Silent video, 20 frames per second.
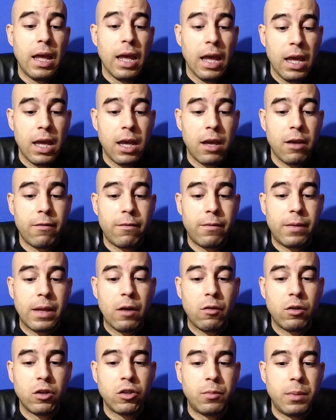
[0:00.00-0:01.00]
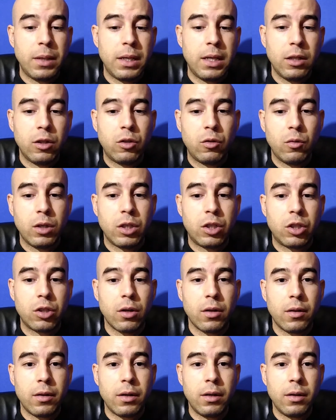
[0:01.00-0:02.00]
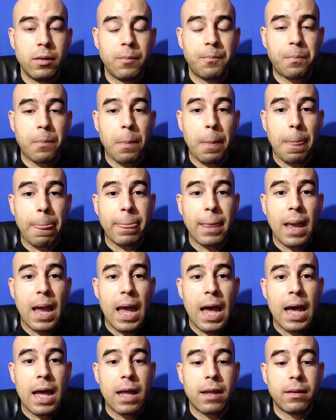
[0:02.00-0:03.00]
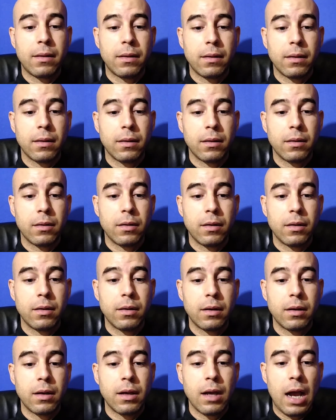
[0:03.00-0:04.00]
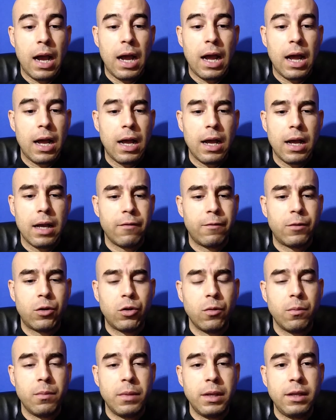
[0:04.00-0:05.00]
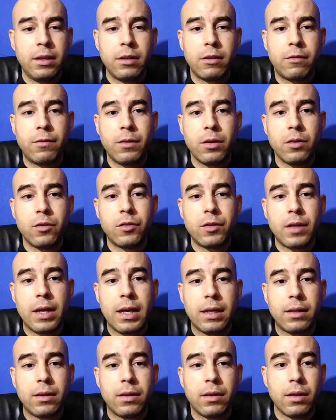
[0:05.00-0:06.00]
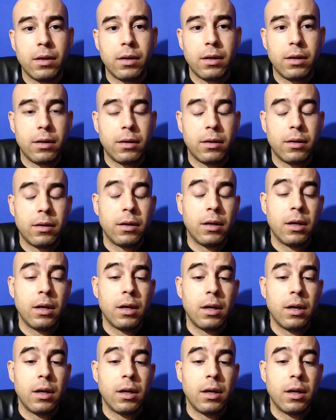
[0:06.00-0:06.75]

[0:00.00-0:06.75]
if they were speaking to each other, and to me, it feels like the